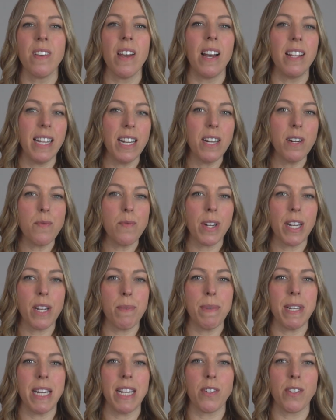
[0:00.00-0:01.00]
A letter of
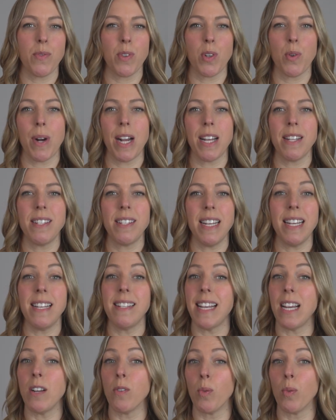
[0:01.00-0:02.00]
recommendation request
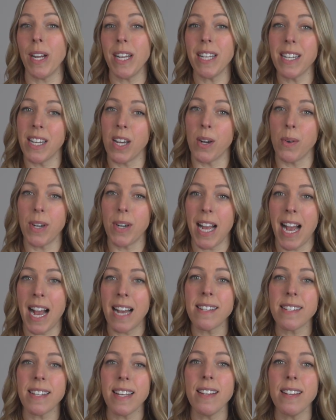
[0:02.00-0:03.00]
is a written note
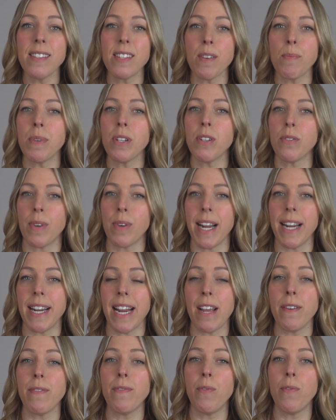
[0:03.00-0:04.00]
asking someone to write
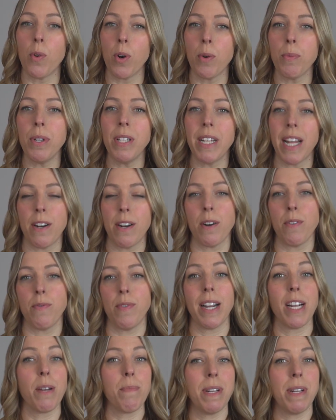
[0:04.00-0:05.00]
a formal letter of
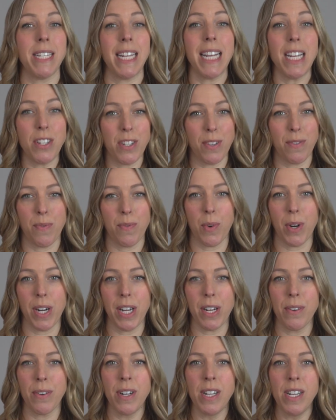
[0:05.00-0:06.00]
recommendation for
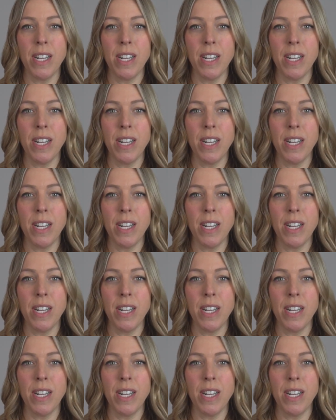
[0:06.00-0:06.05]
you.